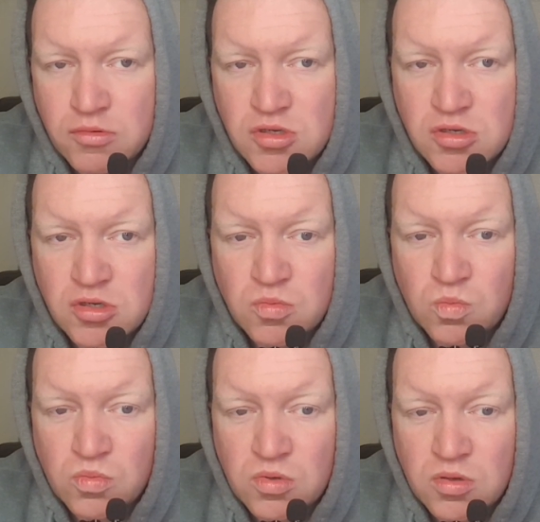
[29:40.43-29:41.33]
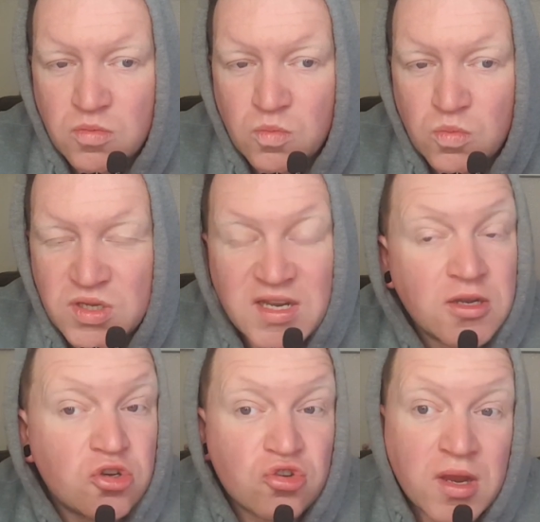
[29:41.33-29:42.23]
she just
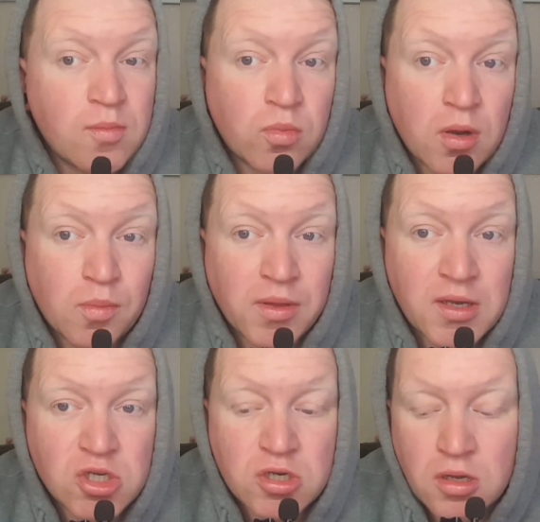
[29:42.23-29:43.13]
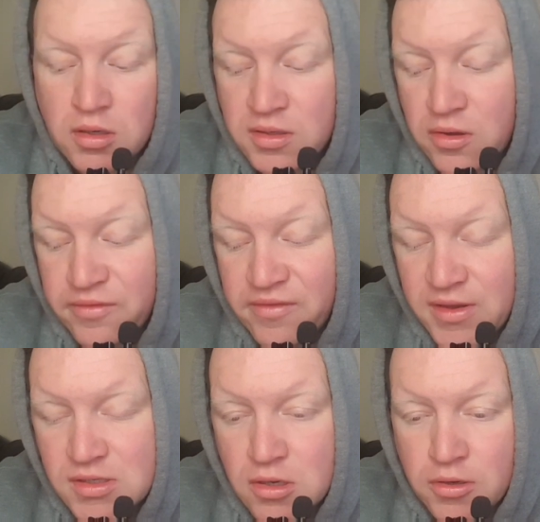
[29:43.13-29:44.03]
didn't train properly. She's got other
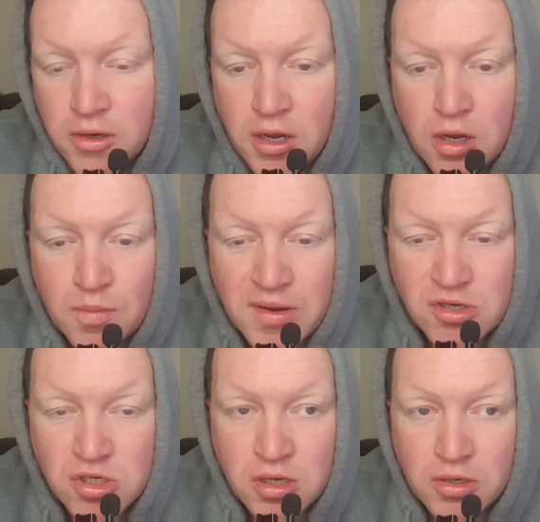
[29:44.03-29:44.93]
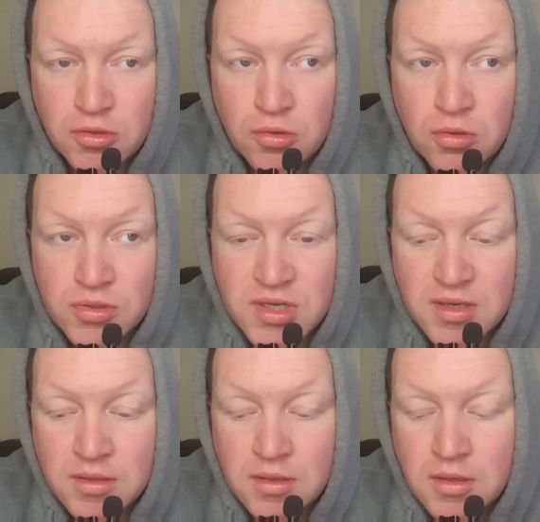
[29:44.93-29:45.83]
things going on at home now. She's got a
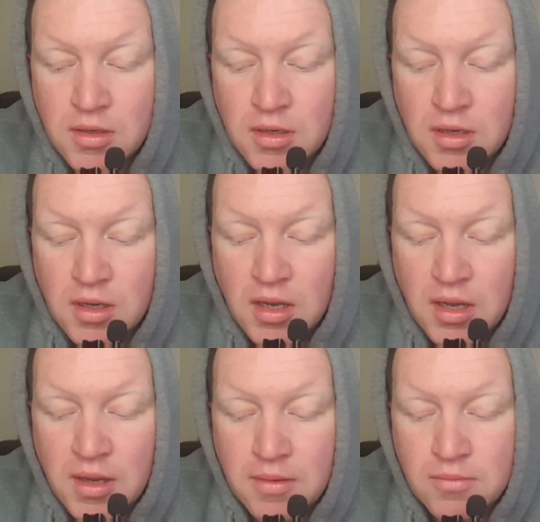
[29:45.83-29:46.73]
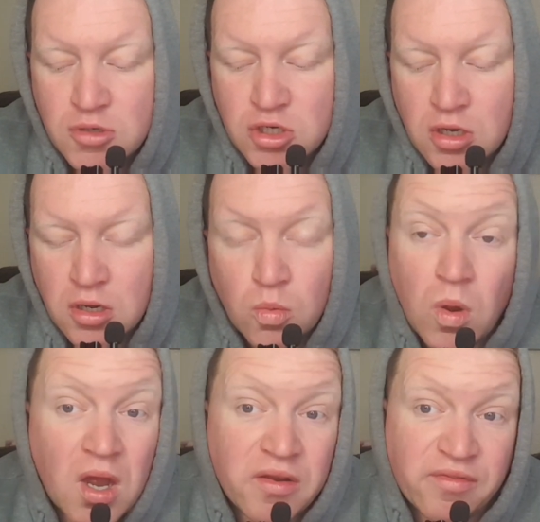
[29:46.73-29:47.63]
daughter. She's got a
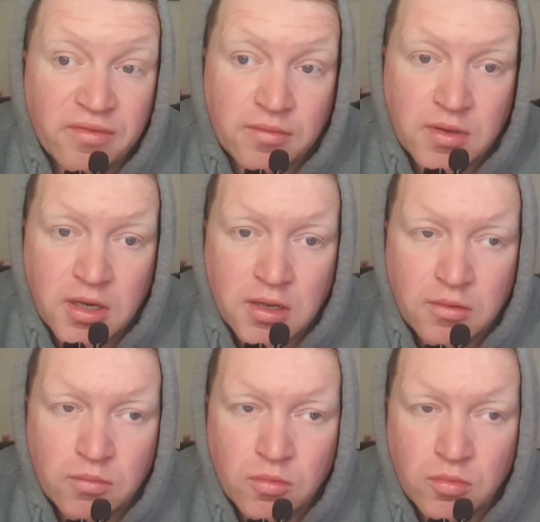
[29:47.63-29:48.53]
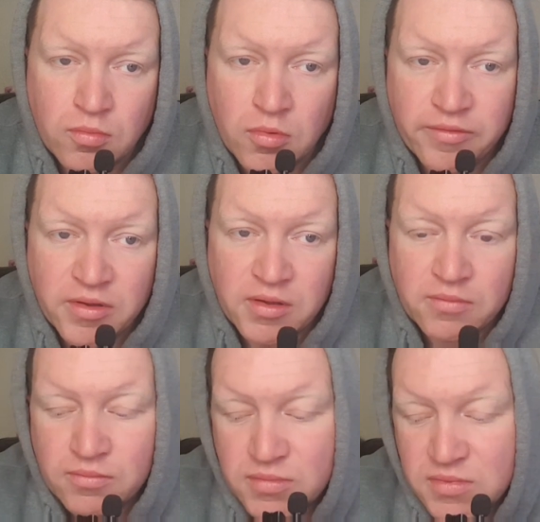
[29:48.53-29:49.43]
wife, other
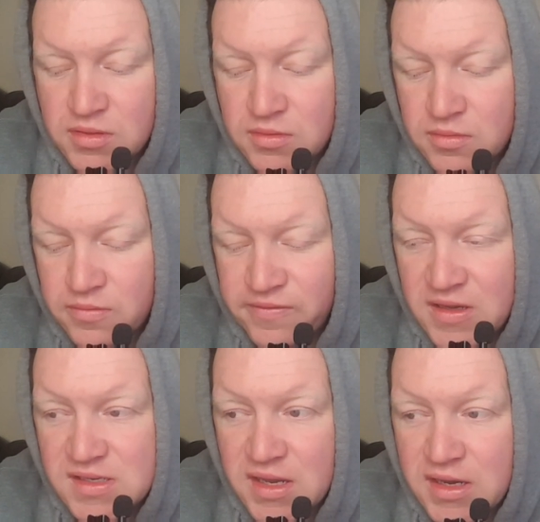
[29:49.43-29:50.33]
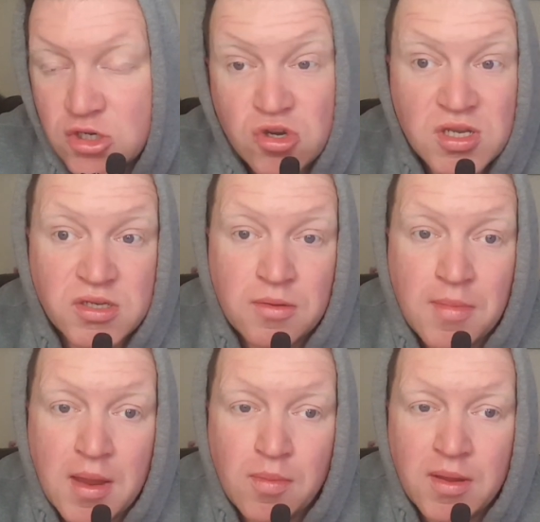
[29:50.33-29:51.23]
things that interest her
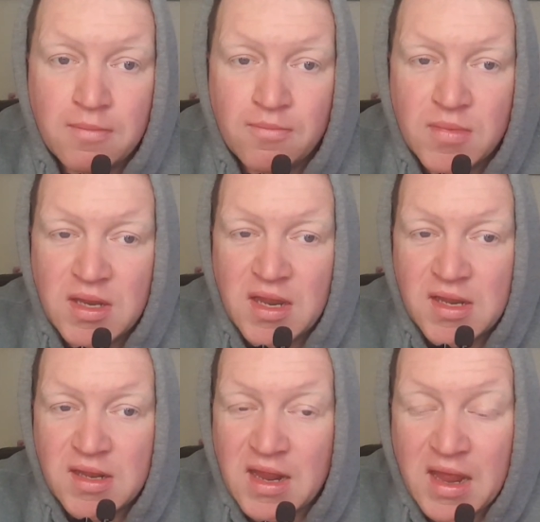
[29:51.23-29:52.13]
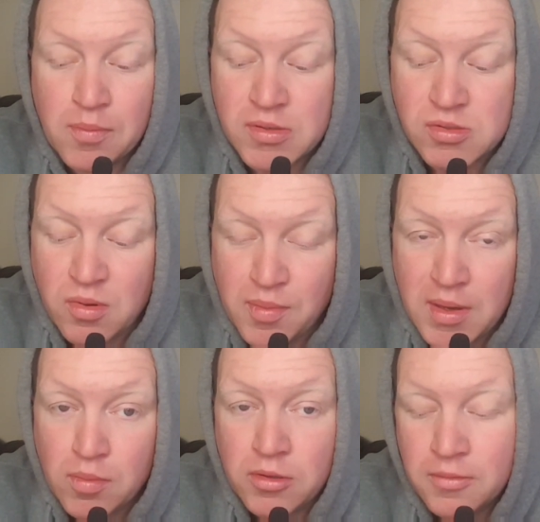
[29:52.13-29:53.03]
maybe. That happens with
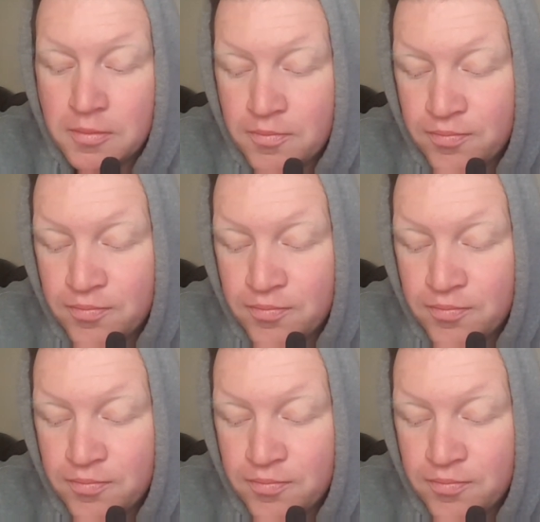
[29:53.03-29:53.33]
people.